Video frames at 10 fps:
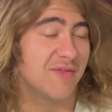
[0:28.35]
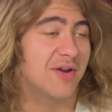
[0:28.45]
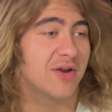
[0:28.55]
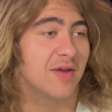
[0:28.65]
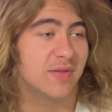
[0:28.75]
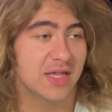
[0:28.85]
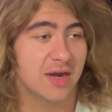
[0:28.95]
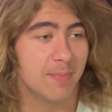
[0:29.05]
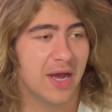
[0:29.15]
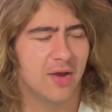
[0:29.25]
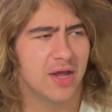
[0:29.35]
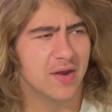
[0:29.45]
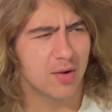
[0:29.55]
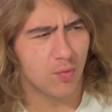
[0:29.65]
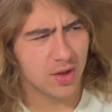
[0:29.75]
very upset about.
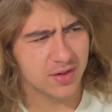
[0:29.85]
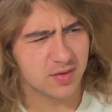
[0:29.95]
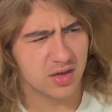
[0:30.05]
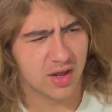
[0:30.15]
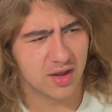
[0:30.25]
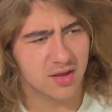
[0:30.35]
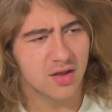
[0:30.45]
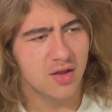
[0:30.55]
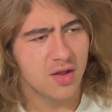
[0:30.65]
And I want to say